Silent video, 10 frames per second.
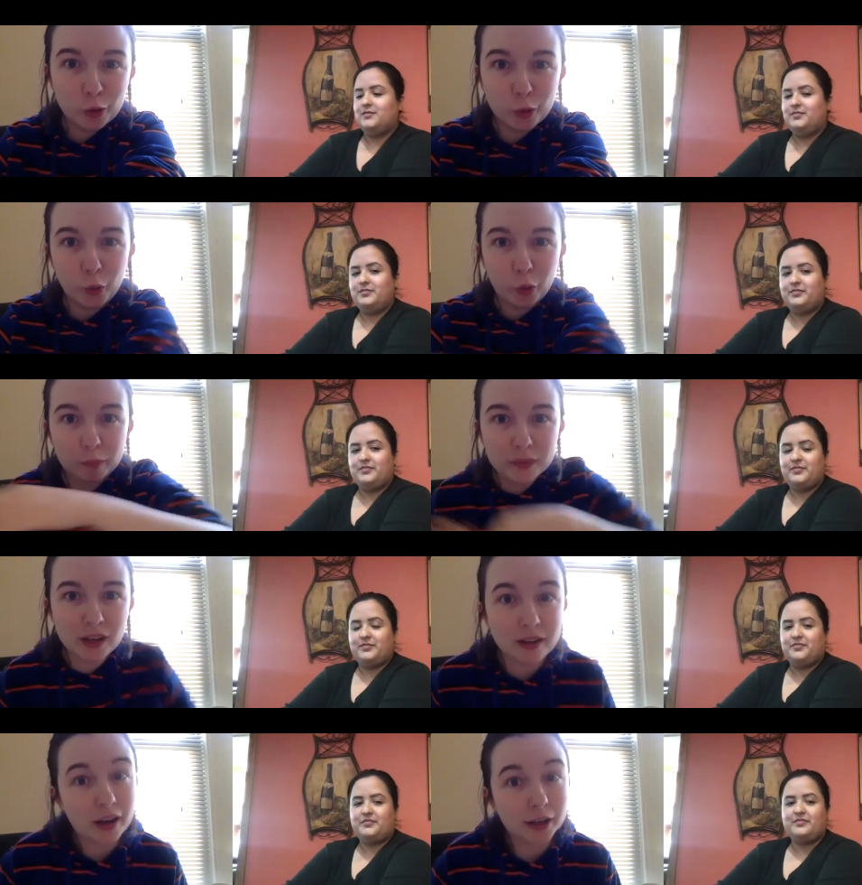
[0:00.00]
Speaker 1: cool.
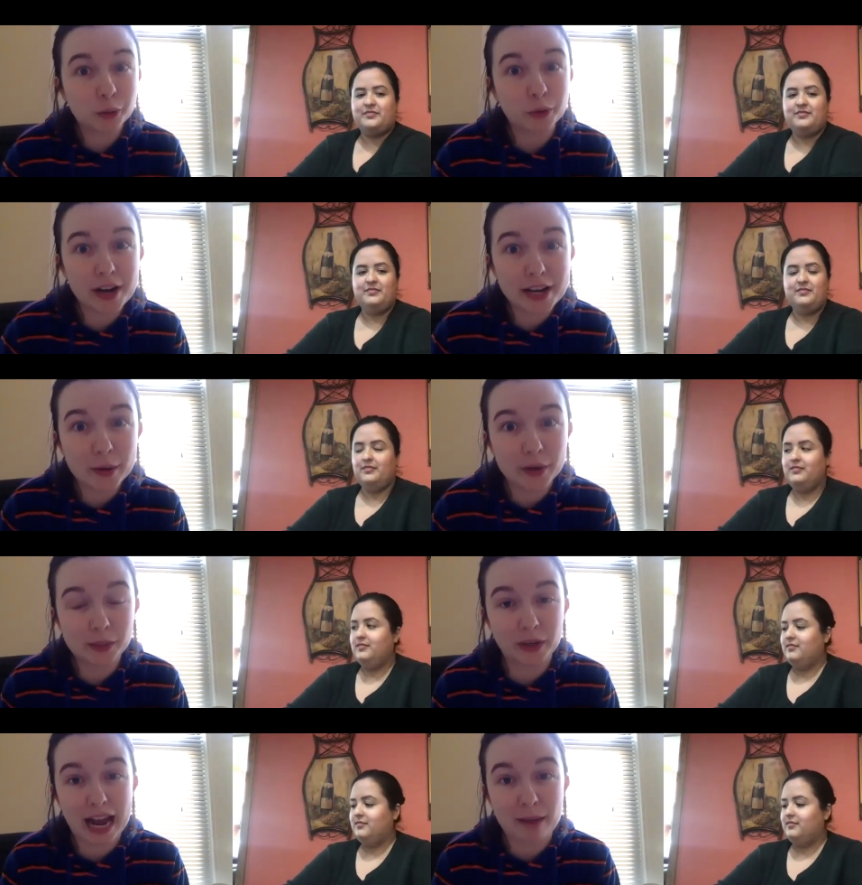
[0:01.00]
A tornado is
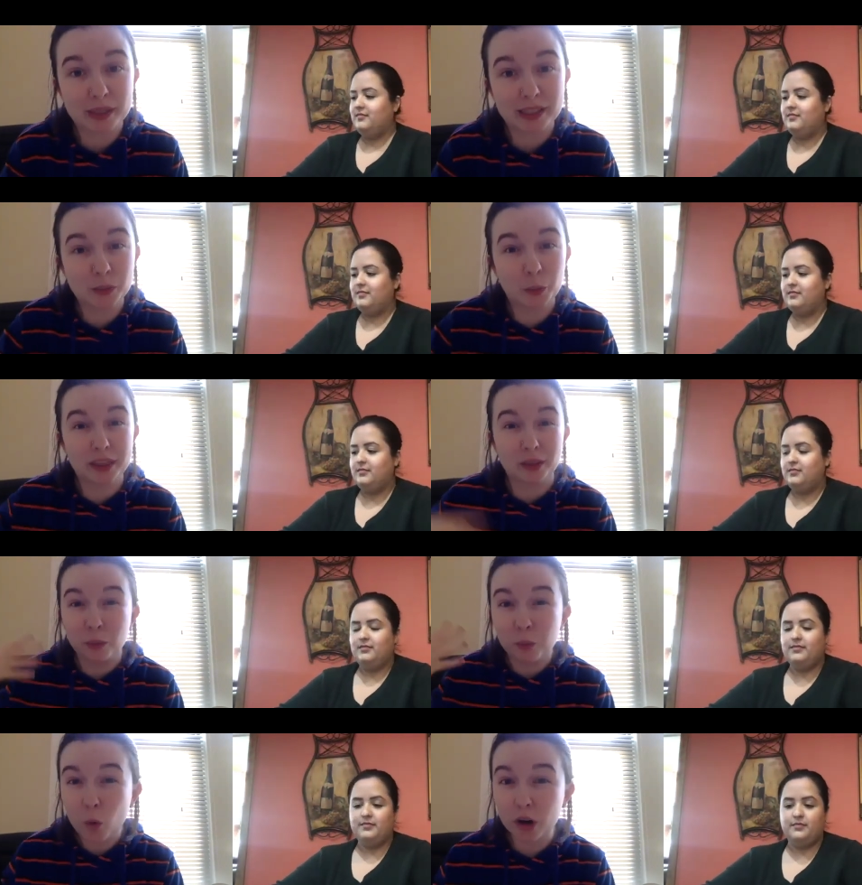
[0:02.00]
what happens when the
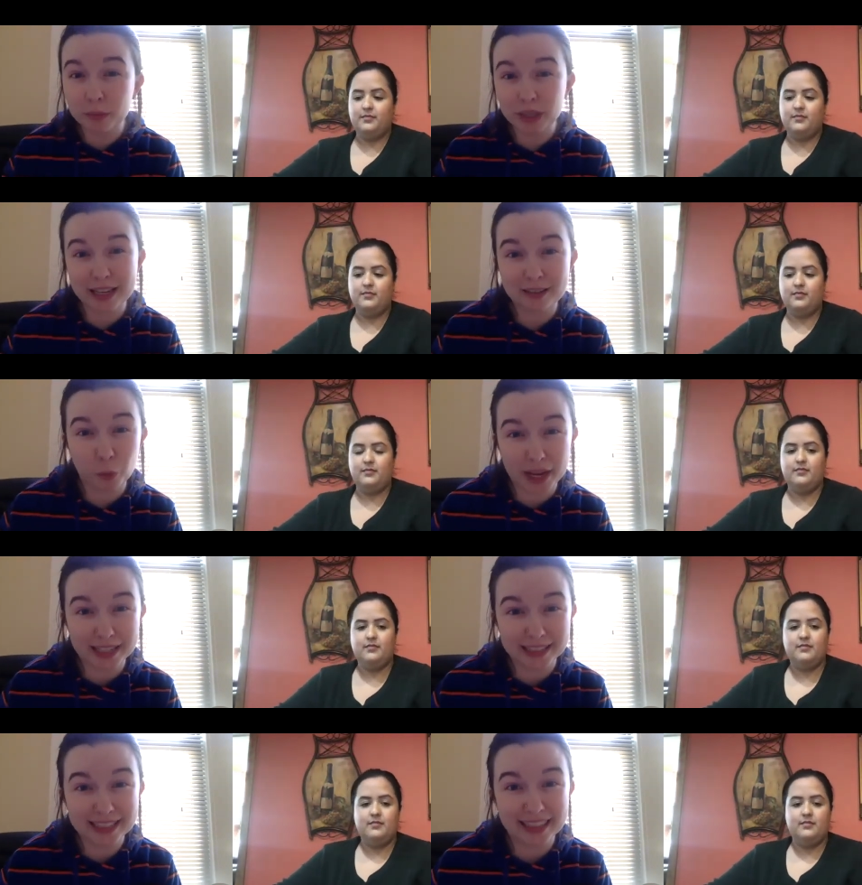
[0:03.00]
warm
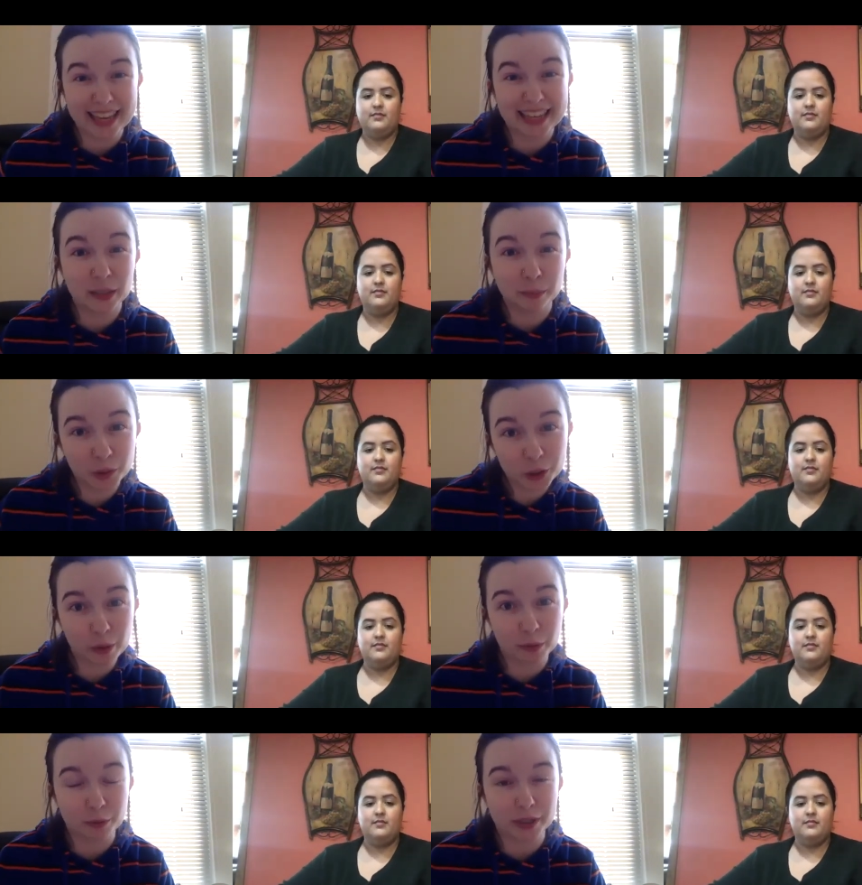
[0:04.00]
wind, like in the book we
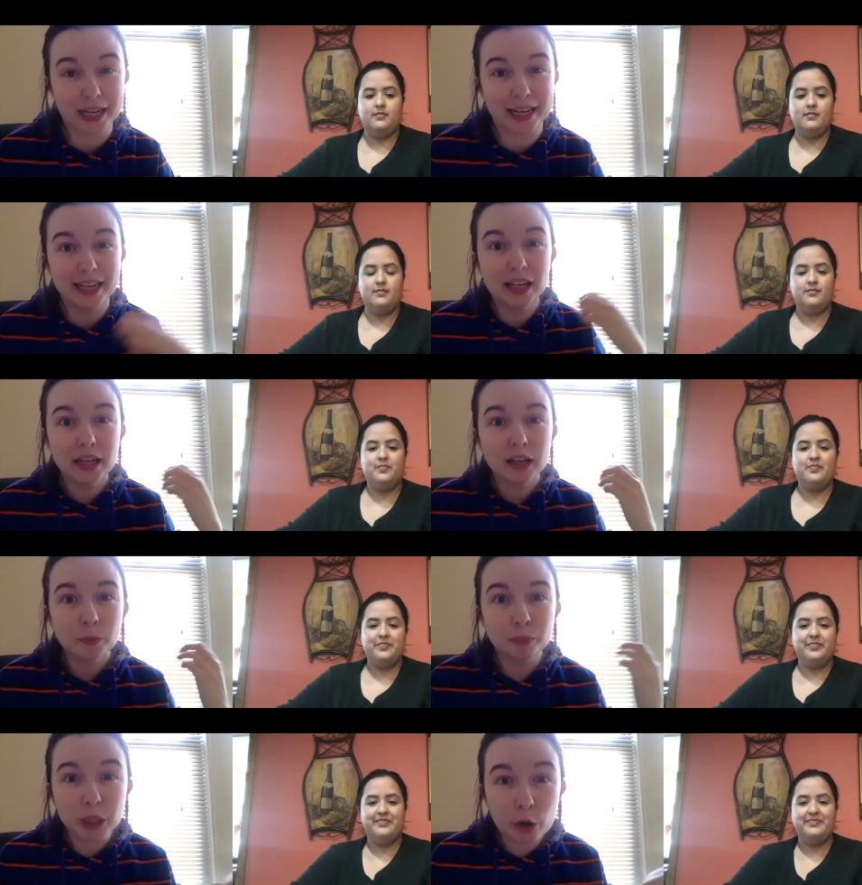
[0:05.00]
were reading,
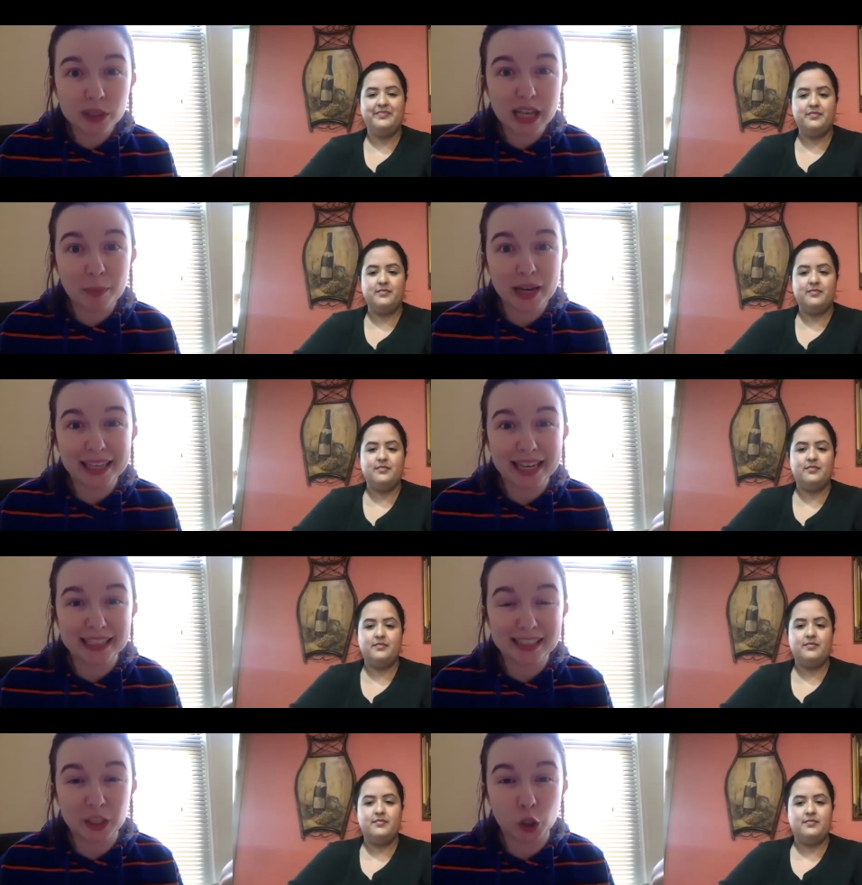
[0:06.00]
blows up
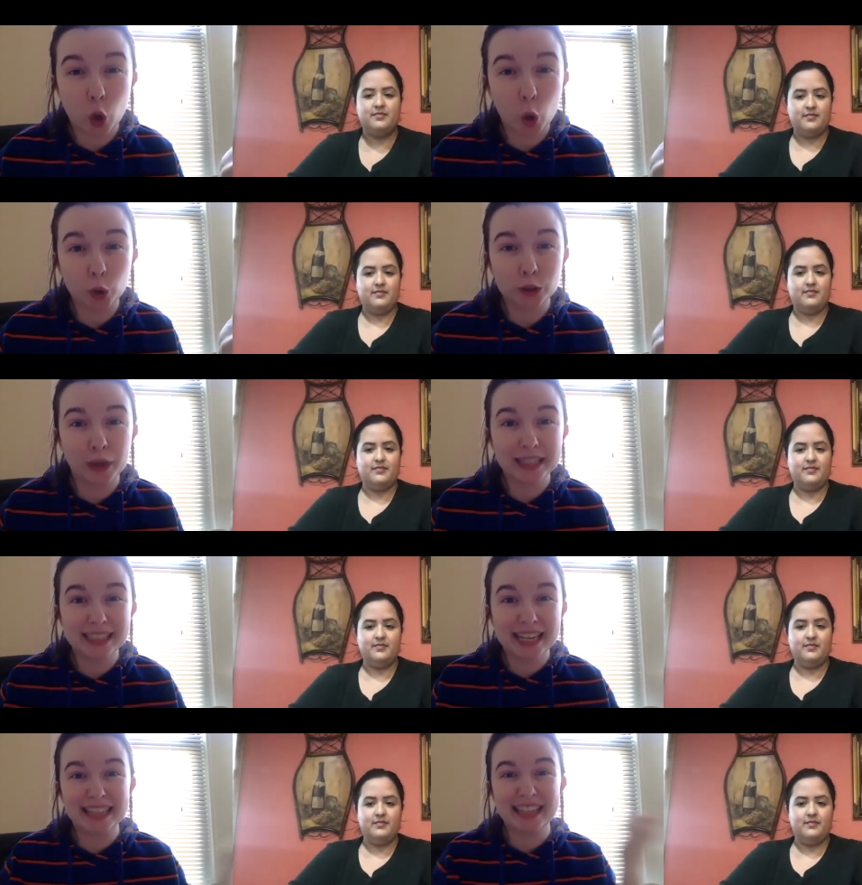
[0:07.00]
against the cold wind
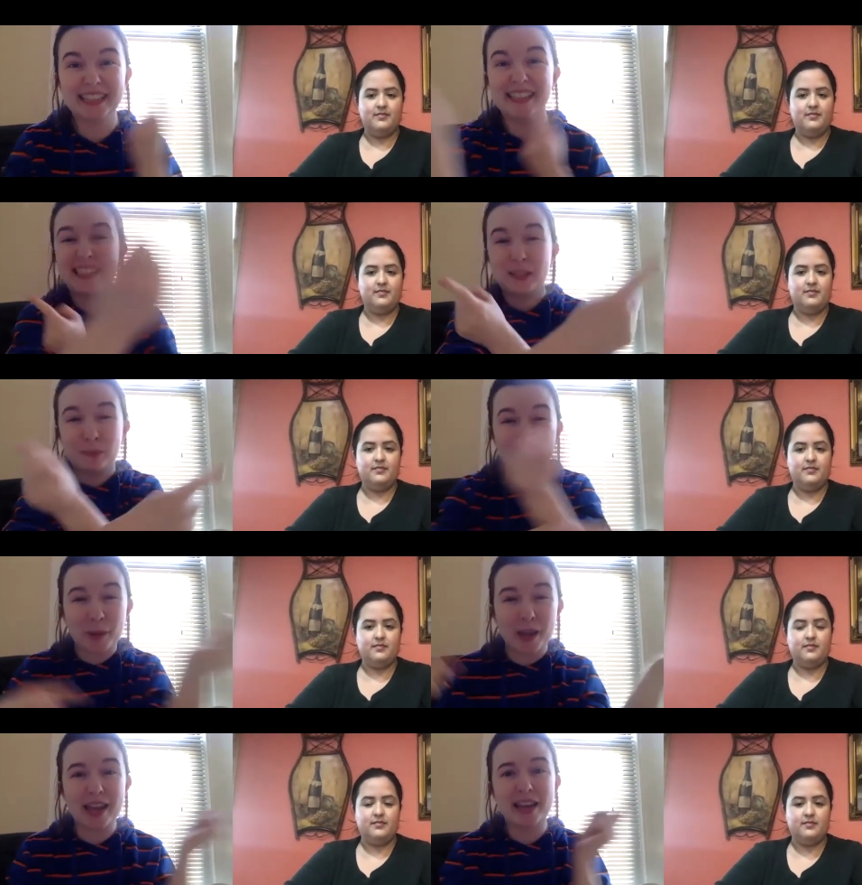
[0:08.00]
and they
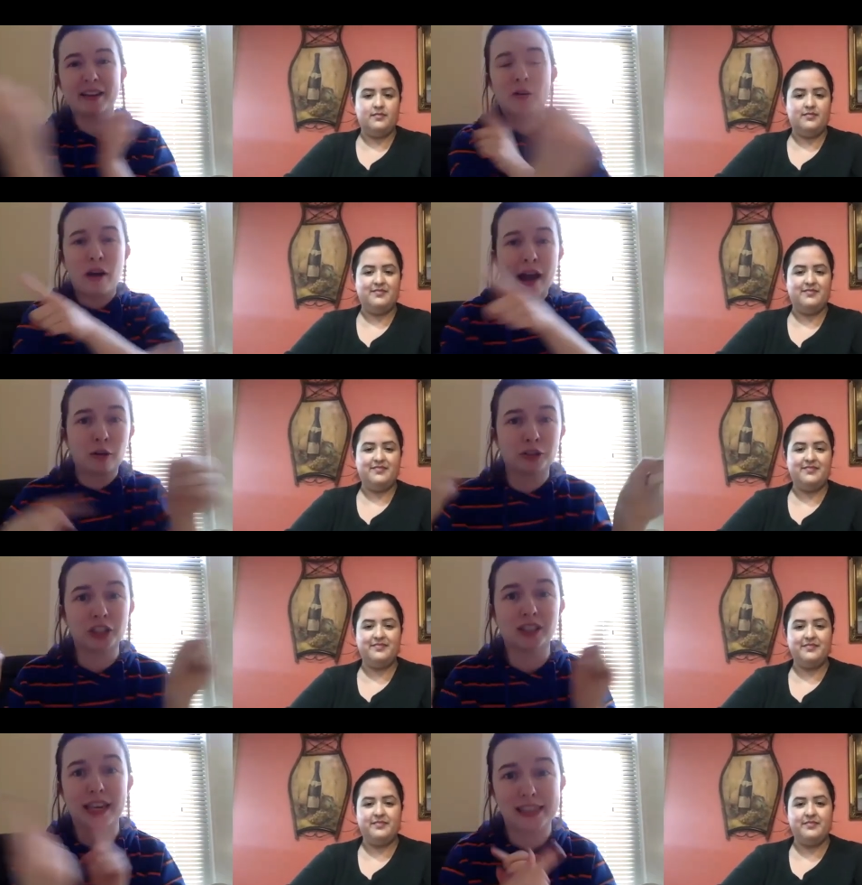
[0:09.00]
spin around
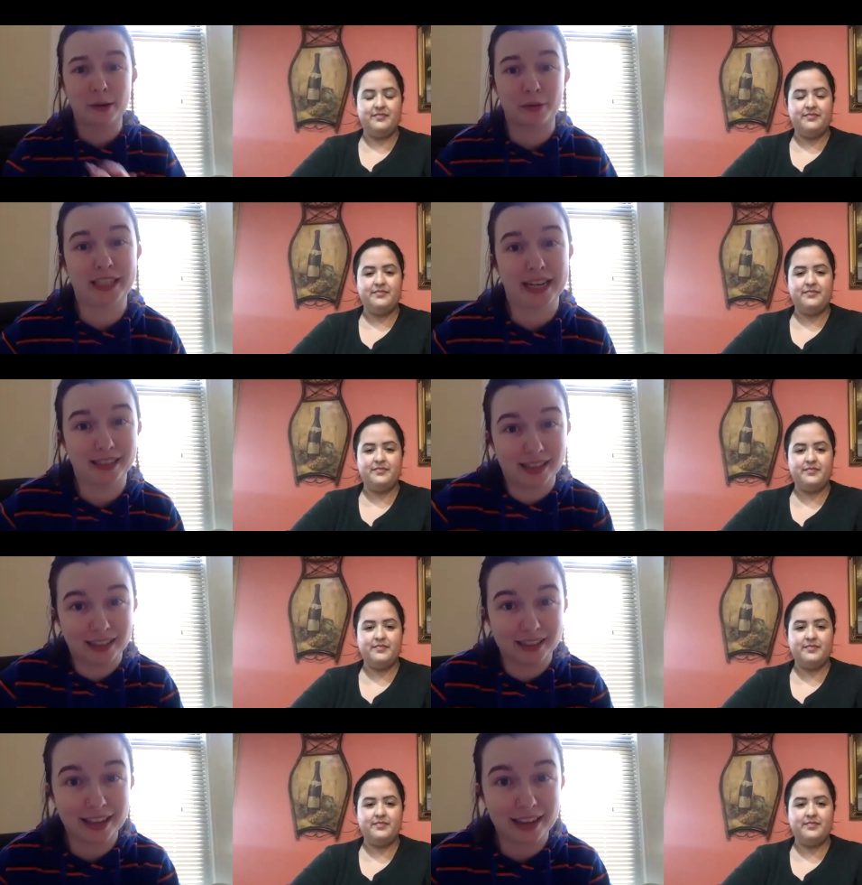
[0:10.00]
just like they were dancing
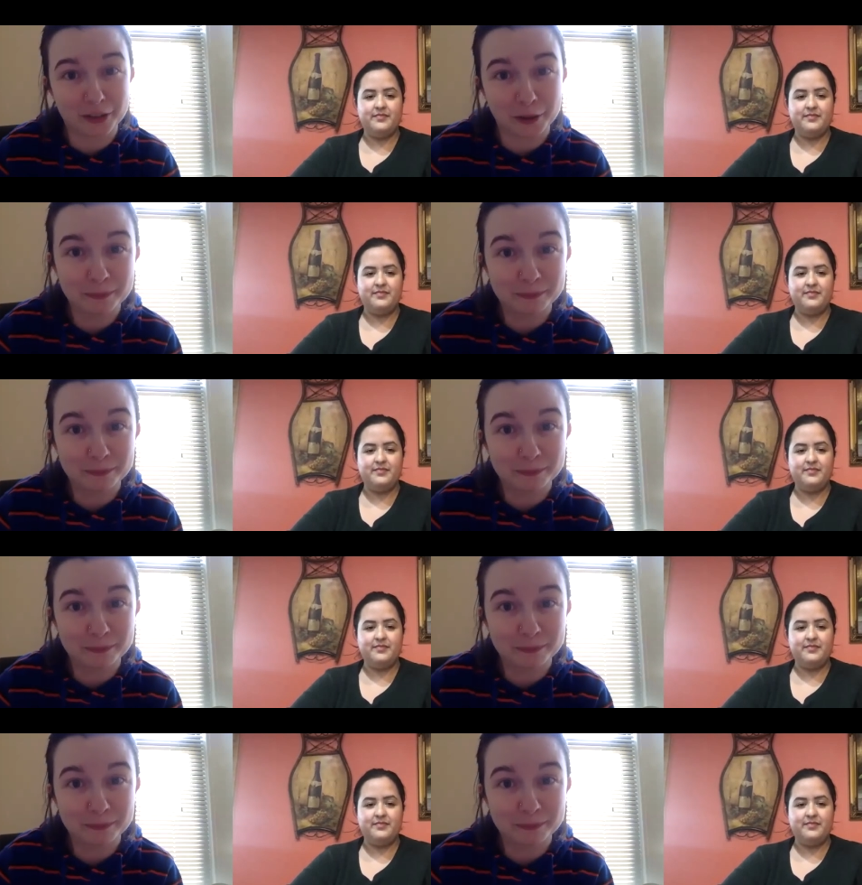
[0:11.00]
together.